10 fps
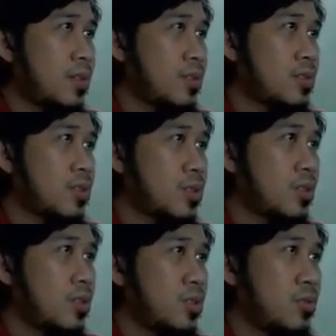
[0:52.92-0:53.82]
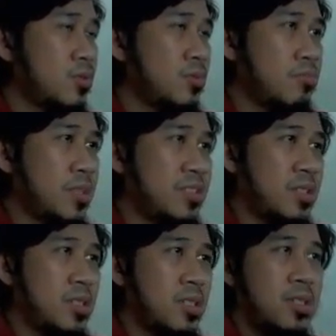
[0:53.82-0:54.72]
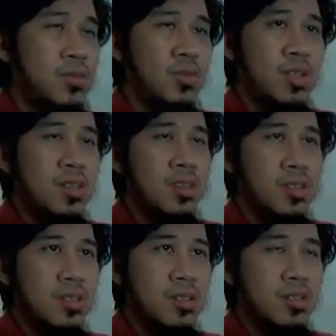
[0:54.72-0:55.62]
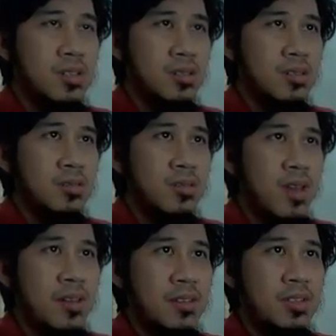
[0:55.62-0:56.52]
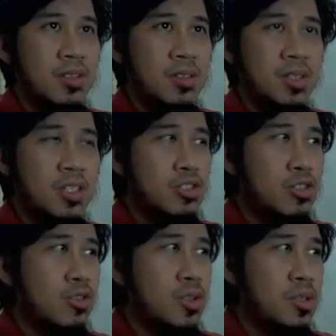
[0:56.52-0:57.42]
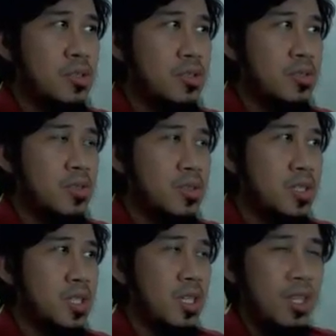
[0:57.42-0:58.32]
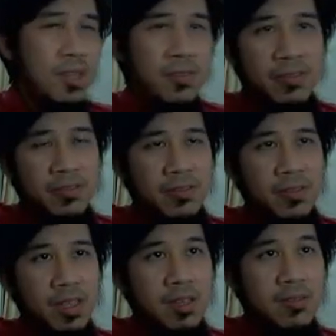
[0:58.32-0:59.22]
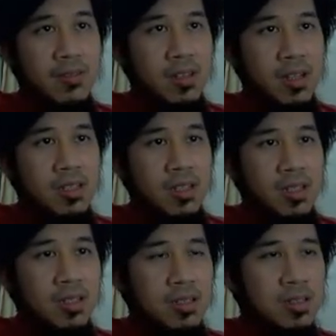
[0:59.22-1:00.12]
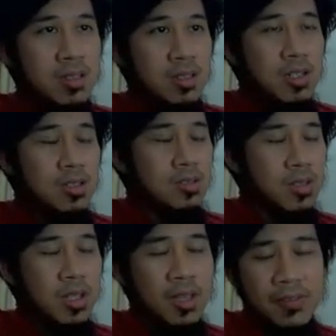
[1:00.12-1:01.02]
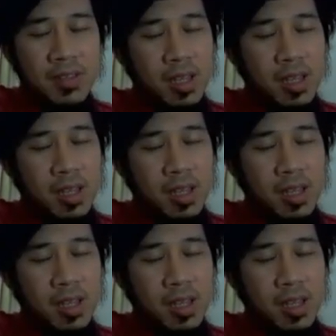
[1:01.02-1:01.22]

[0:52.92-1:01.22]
so basically, what the editor needs to do is if the article, oh sorry, if the